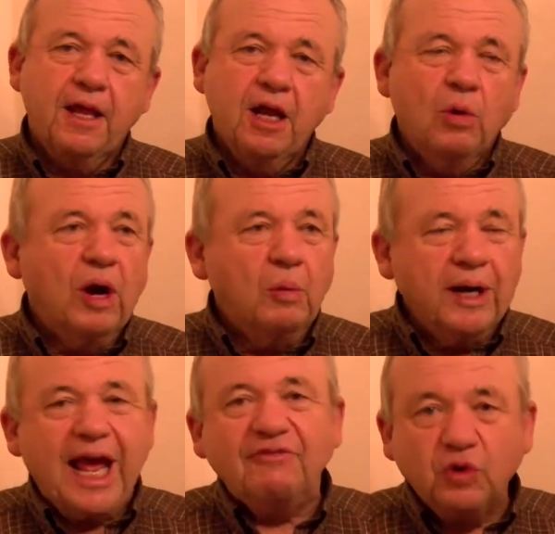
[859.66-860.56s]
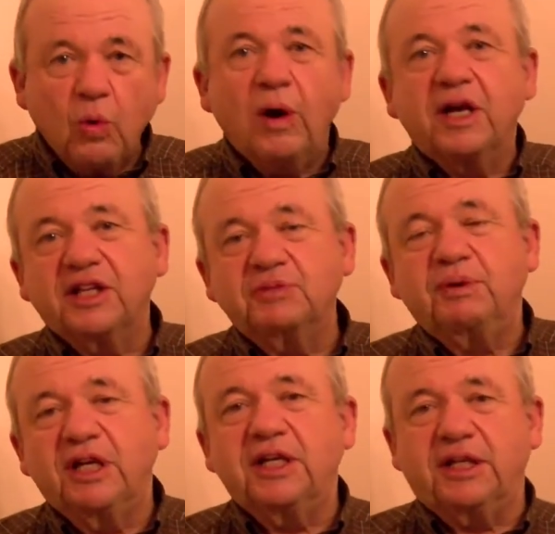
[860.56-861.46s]
where he went after one of these
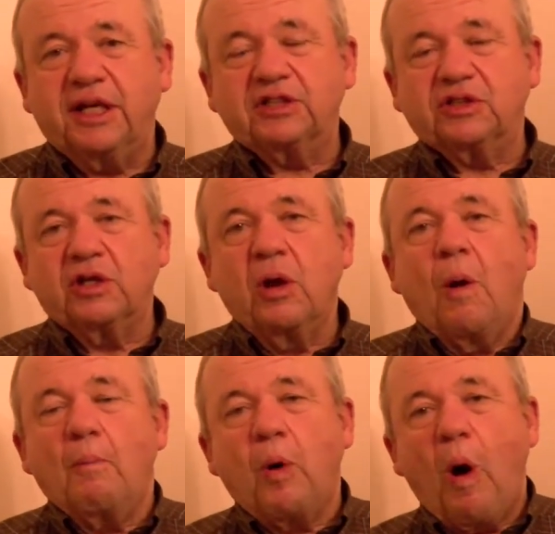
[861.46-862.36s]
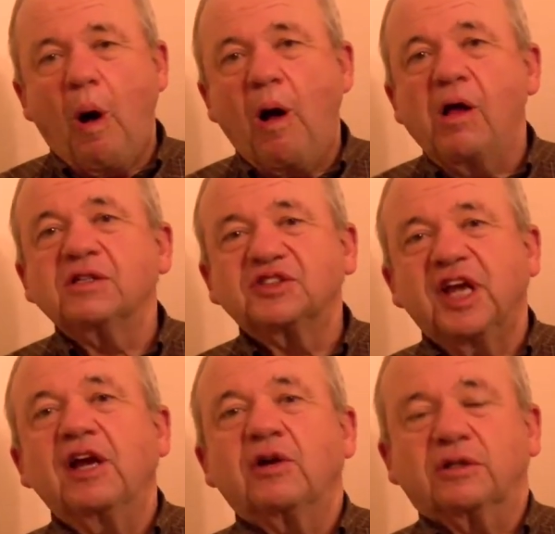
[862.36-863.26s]
billionaires, Paul
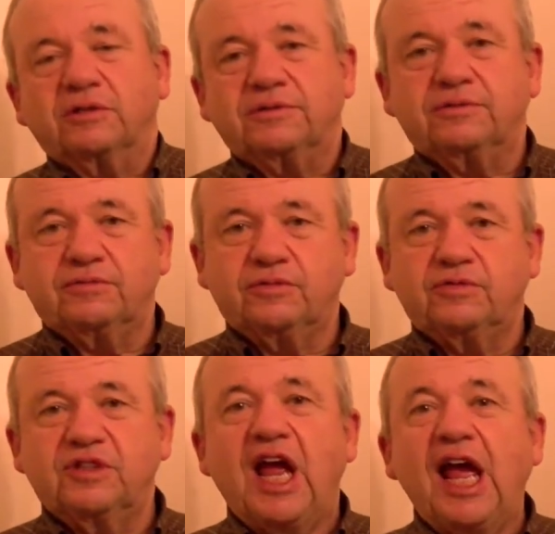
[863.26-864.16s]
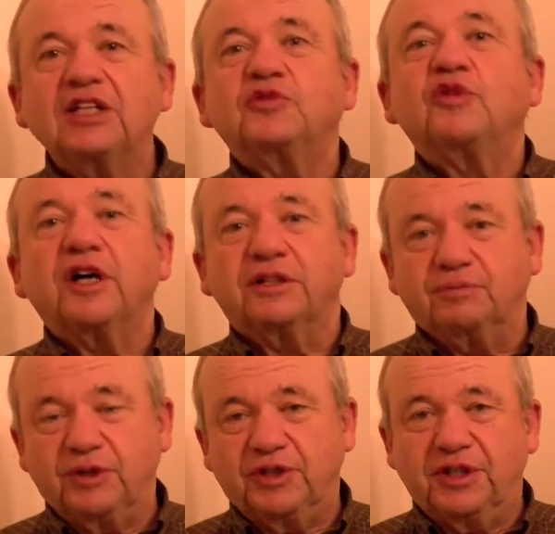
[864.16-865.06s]
Singer, the hedge fund
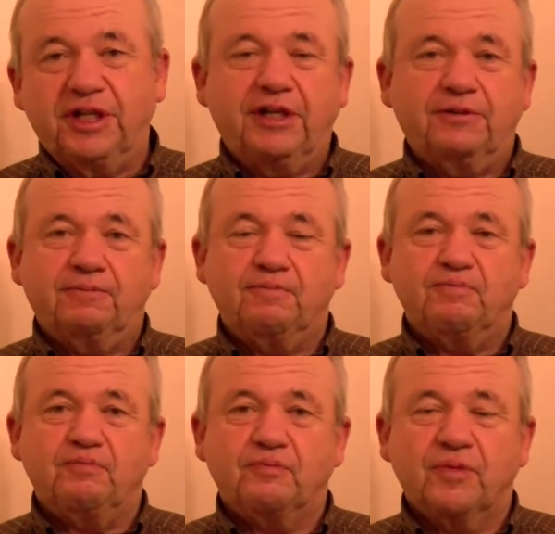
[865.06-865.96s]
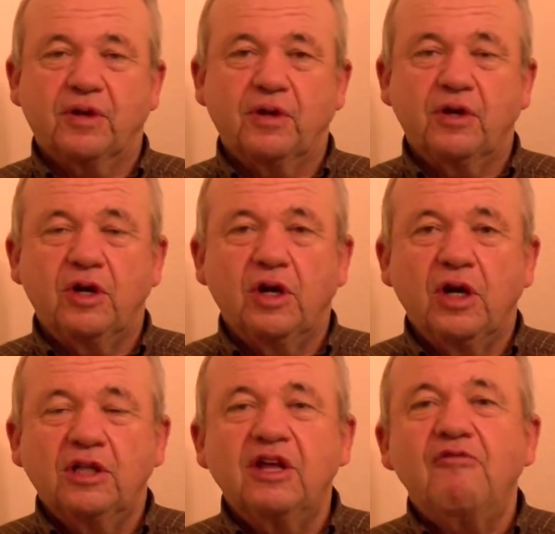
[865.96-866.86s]
billionaire,
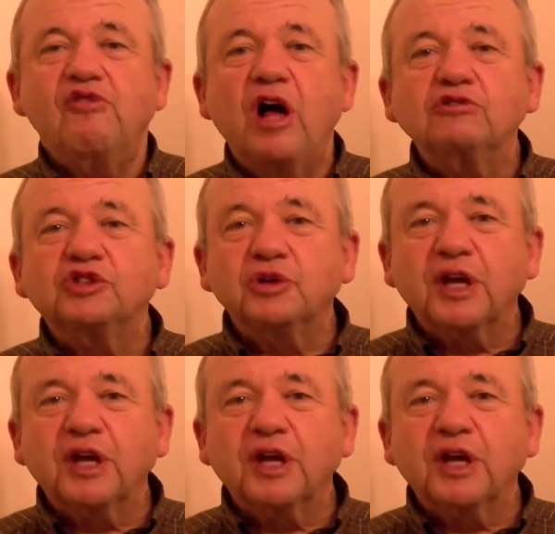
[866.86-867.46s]
the vulture